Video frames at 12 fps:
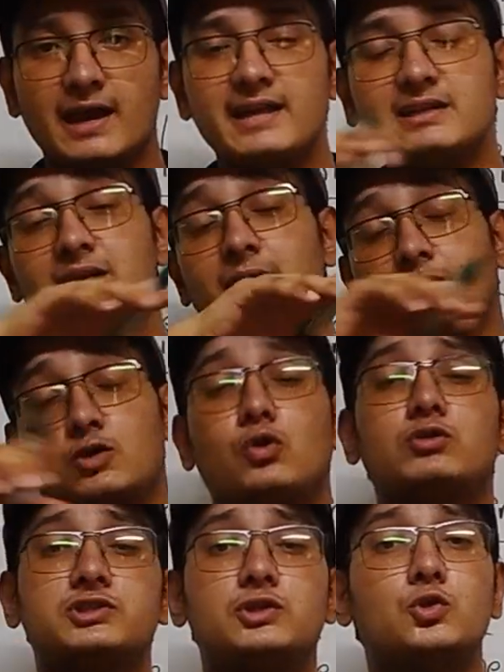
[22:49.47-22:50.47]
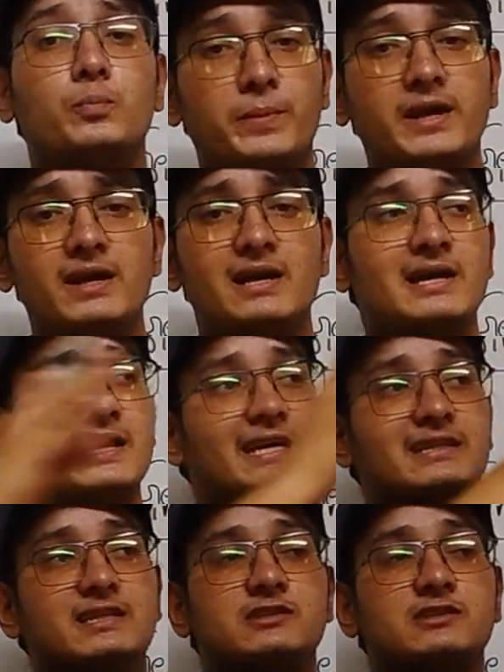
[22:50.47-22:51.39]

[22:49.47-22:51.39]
and closer to B,